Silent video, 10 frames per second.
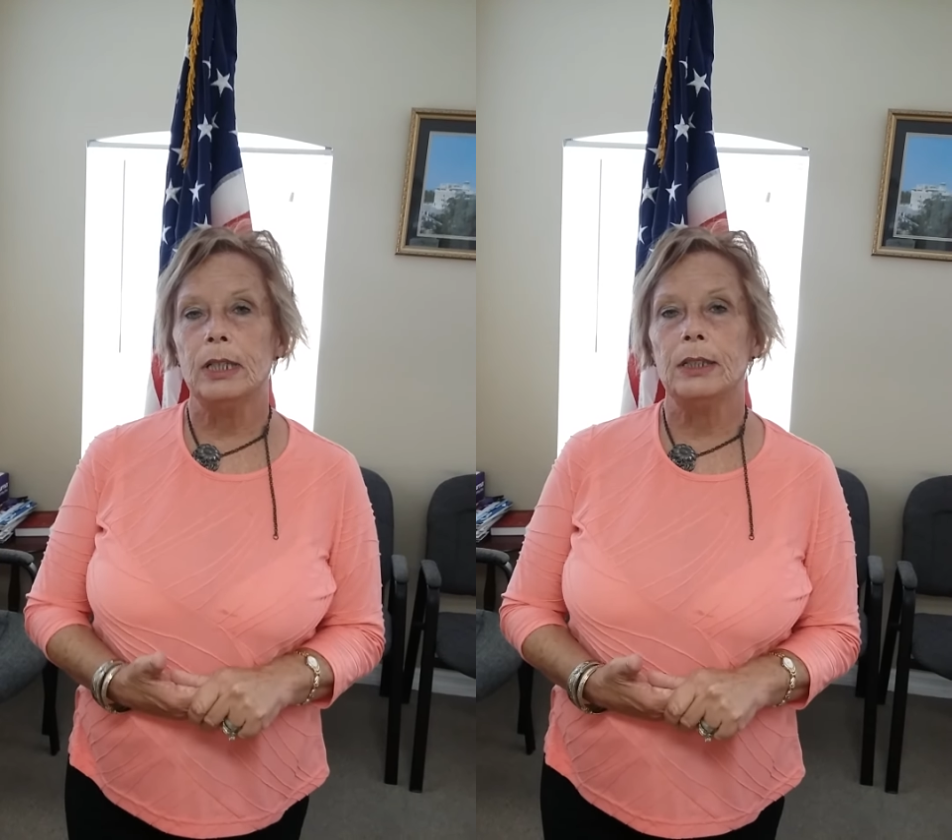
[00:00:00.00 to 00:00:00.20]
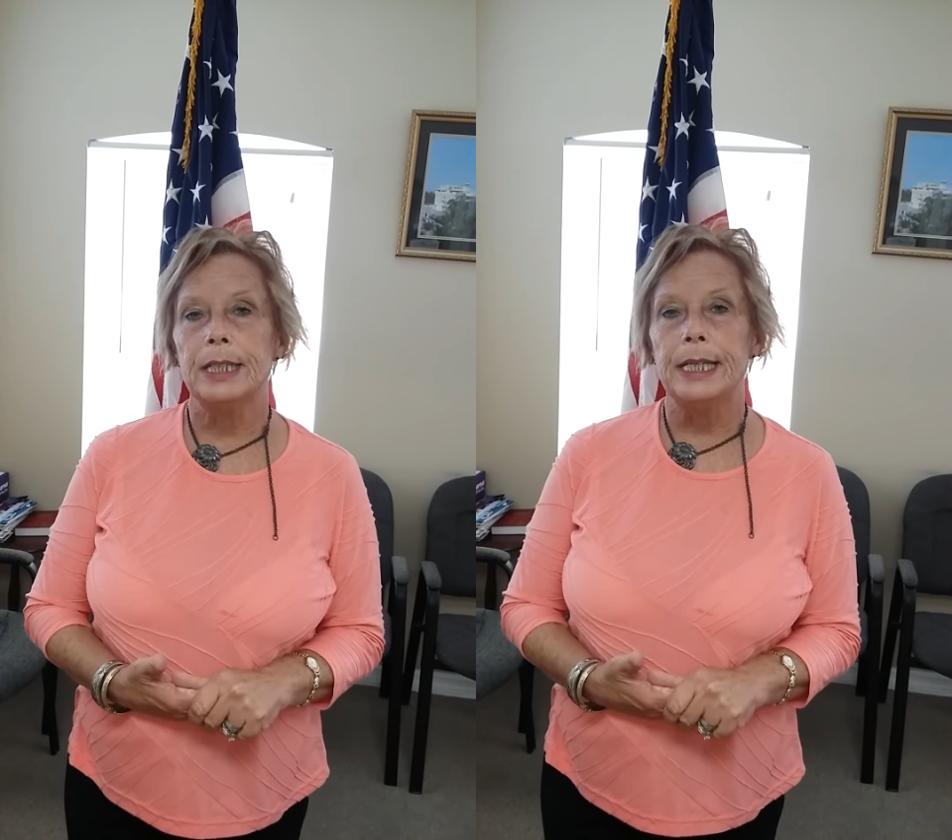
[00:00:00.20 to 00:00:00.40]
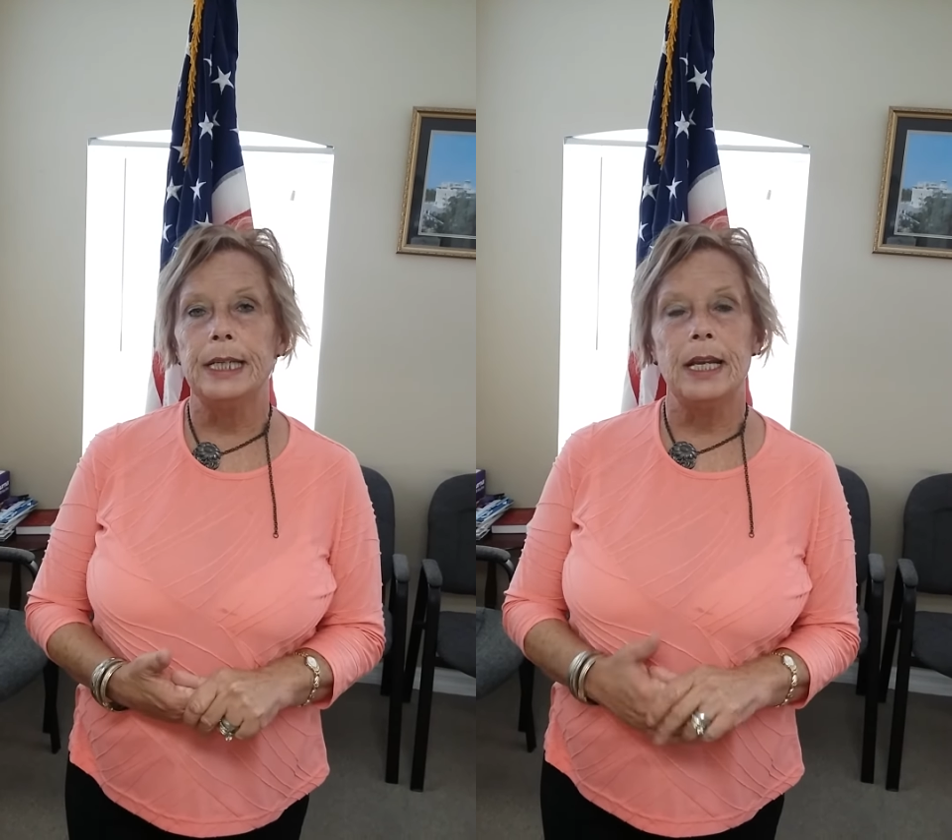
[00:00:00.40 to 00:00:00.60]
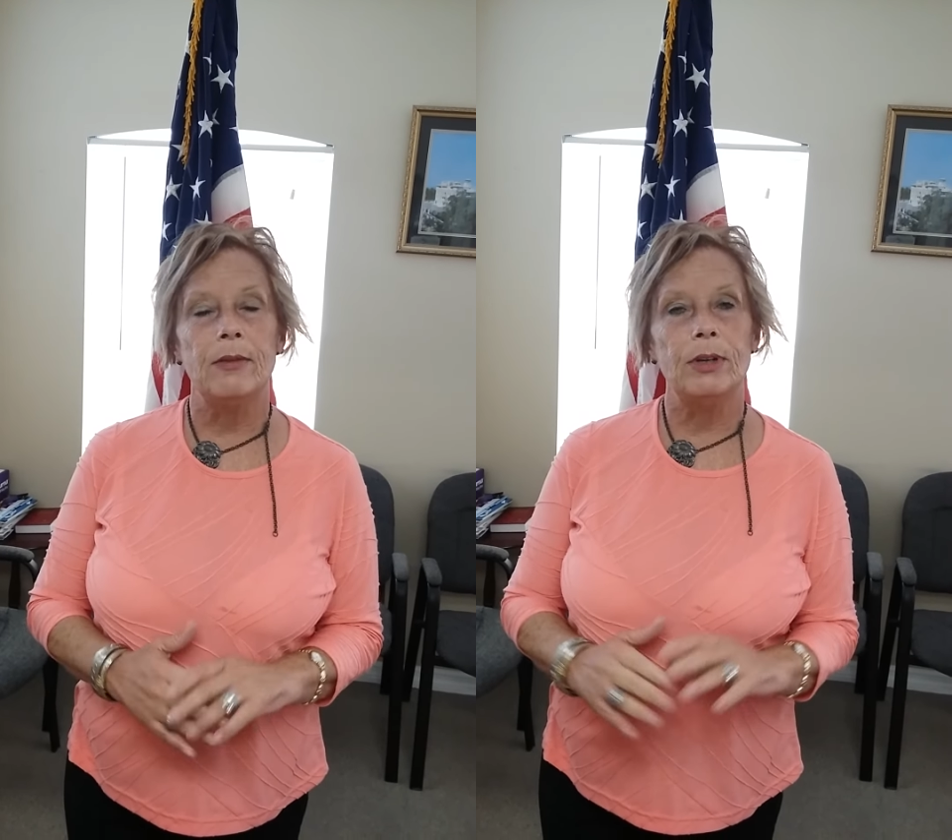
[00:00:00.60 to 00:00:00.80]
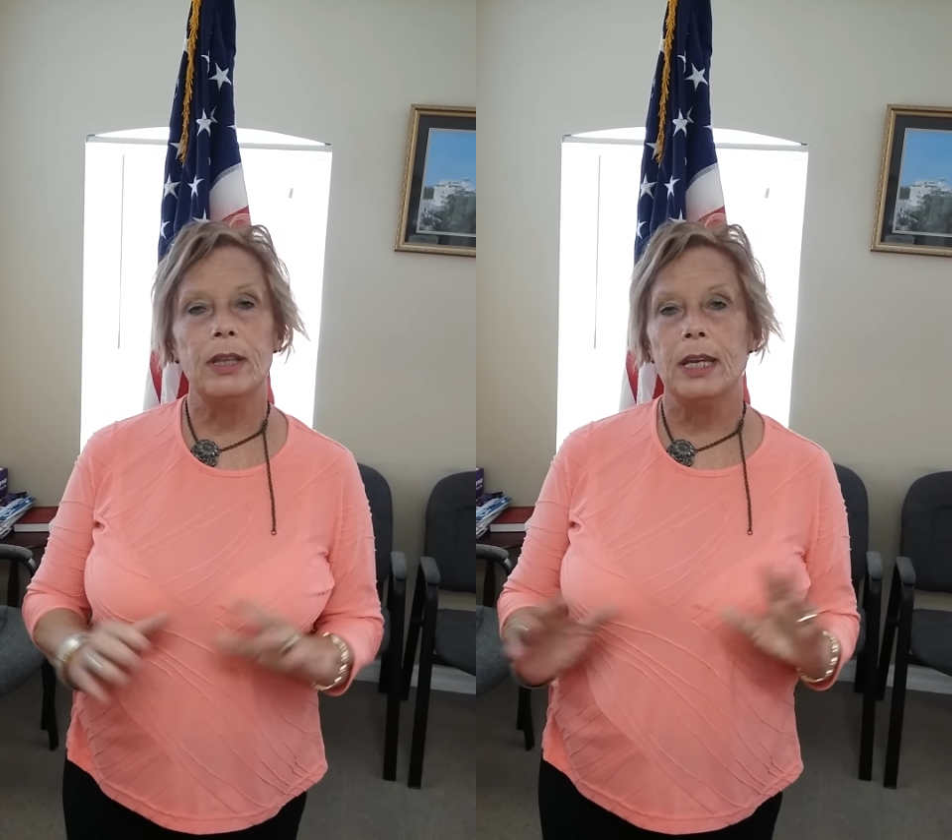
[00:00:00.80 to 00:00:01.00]
Eldine,
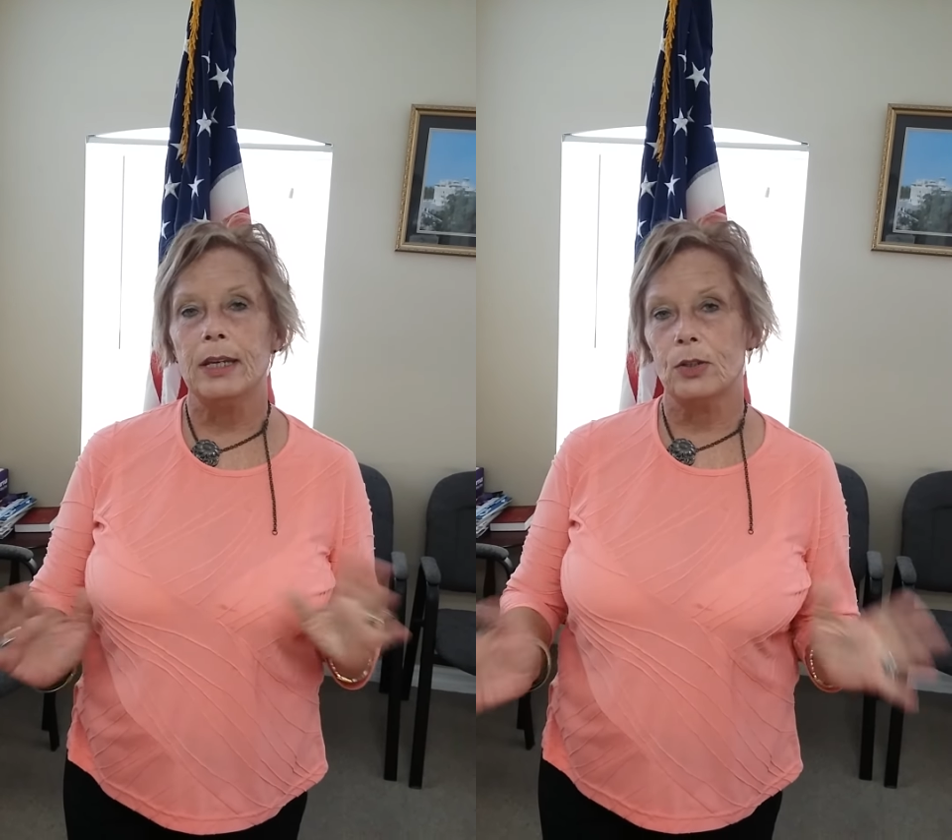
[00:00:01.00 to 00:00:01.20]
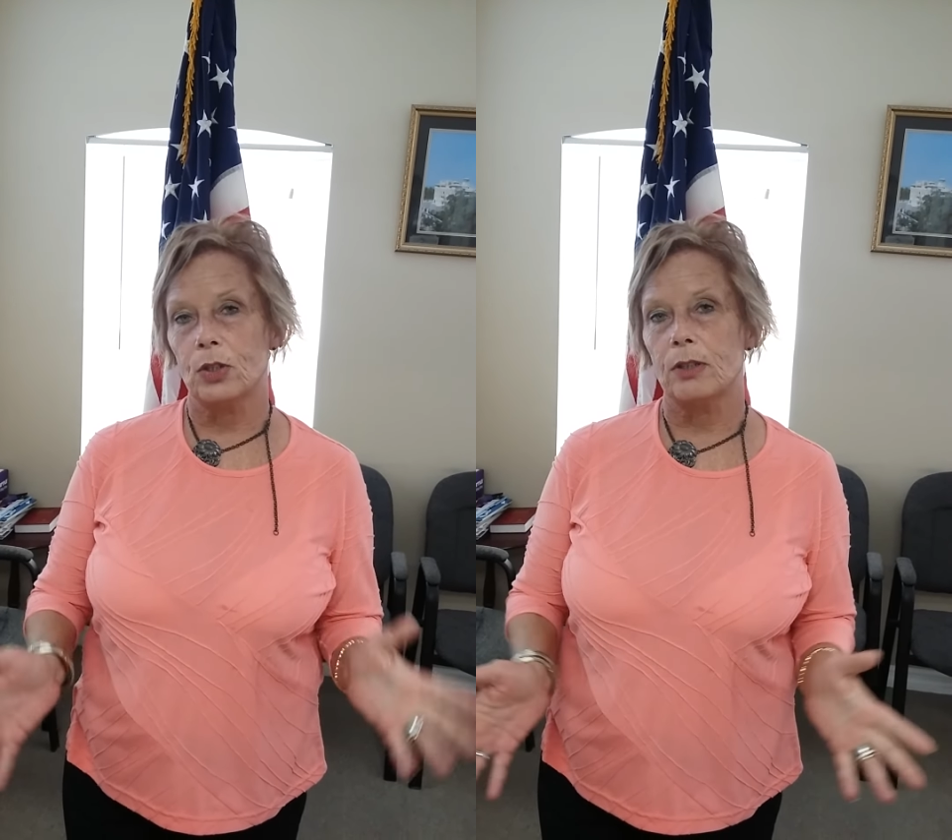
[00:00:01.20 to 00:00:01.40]
everything else